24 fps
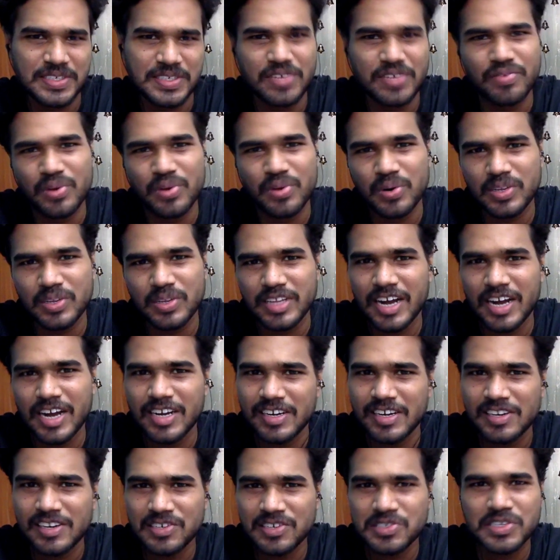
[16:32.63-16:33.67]
If you're that
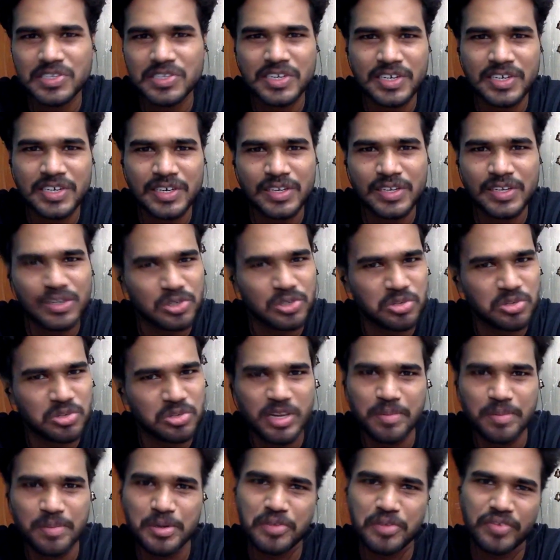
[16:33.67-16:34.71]
interested, you should be
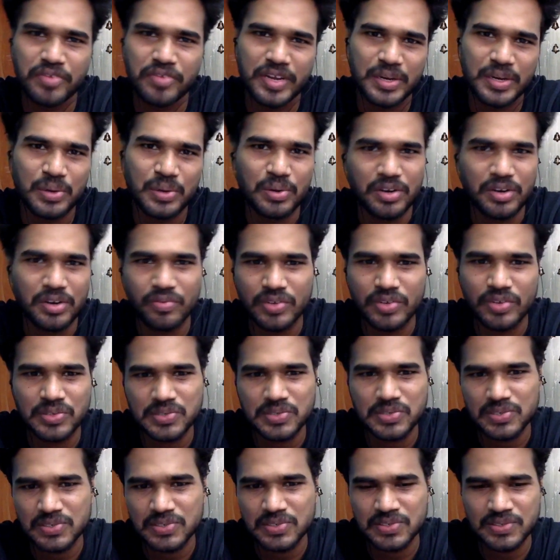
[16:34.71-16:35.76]
able to find good
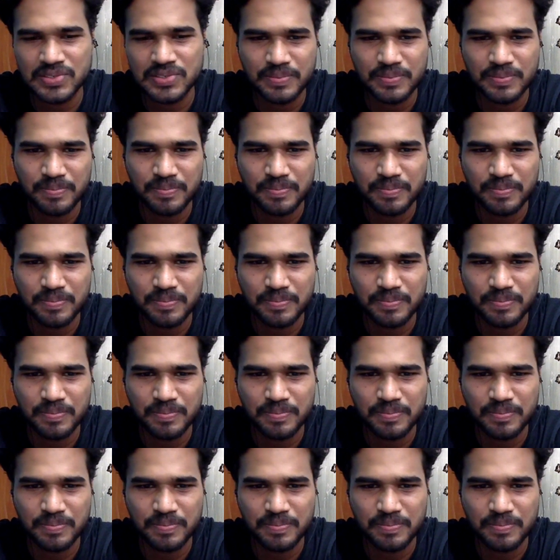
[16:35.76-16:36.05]
references.